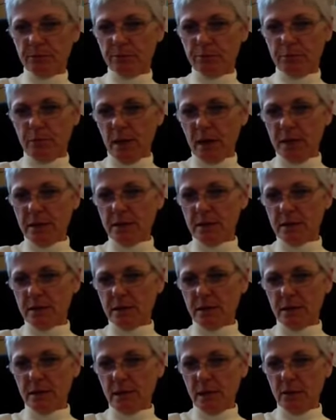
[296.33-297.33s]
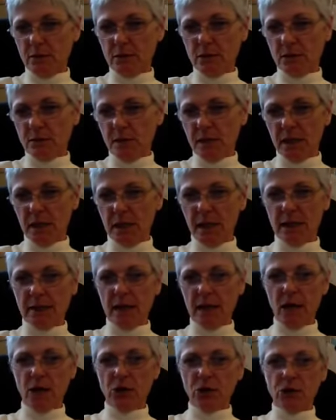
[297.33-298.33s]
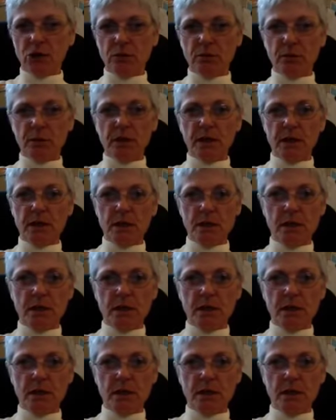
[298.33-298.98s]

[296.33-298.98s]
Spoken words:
Might sound to me like that could be